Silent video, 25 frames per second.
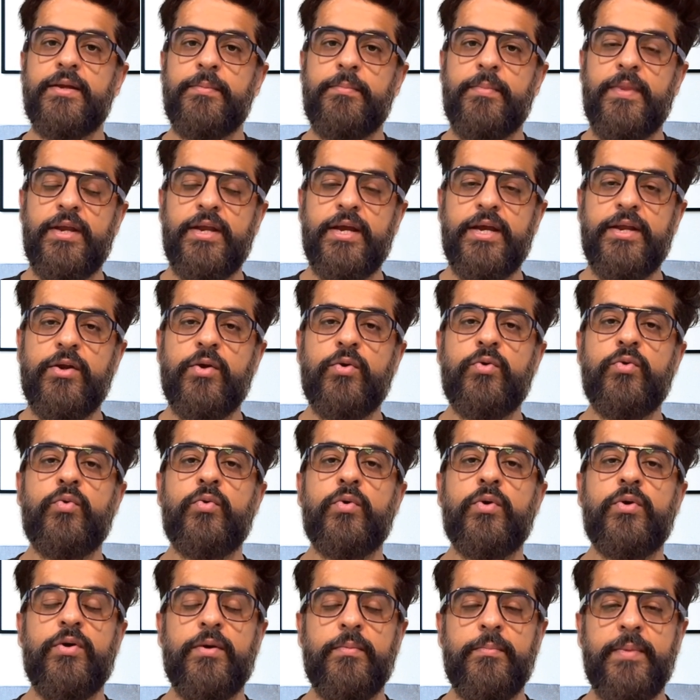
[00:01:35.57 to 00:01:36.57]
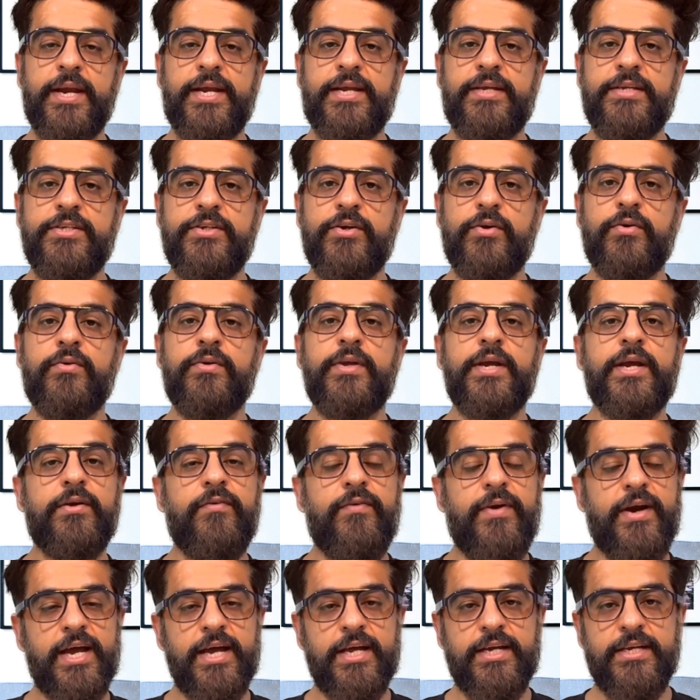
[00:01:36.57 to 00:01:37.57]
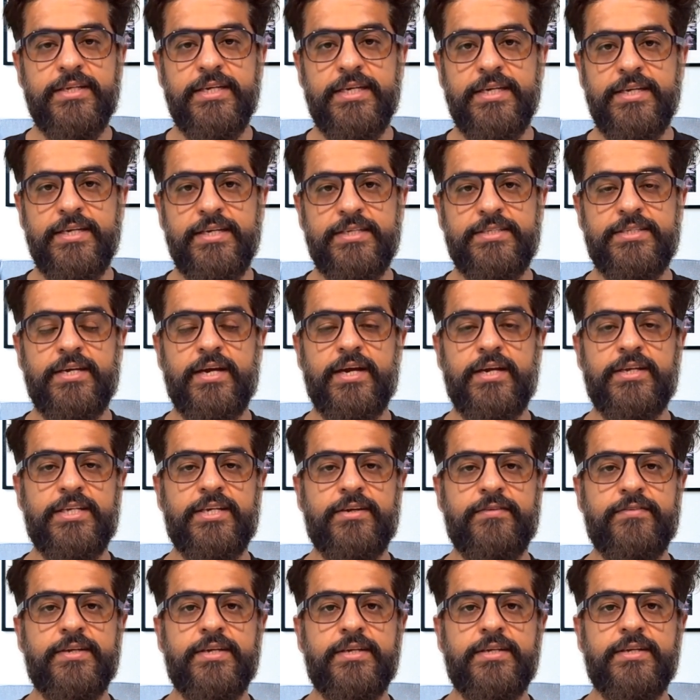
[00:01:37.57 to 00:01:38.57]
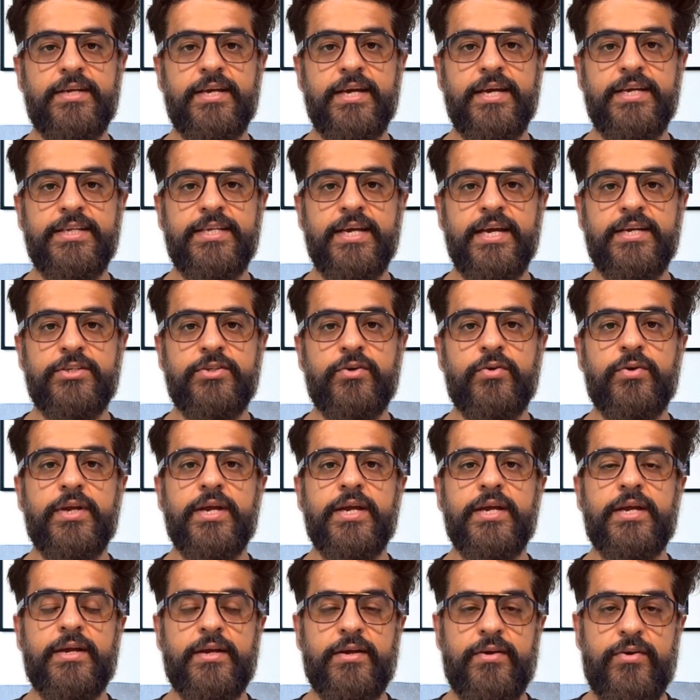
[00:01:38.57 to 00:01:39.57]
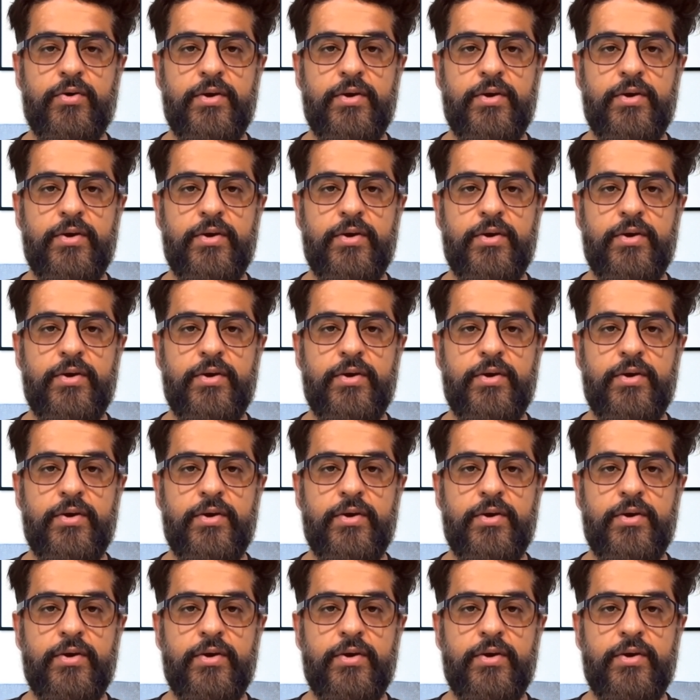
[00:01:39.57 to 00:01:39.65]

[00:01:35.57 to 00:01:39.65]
The Pareto rule reminds you that reality is uneven, and that's okay.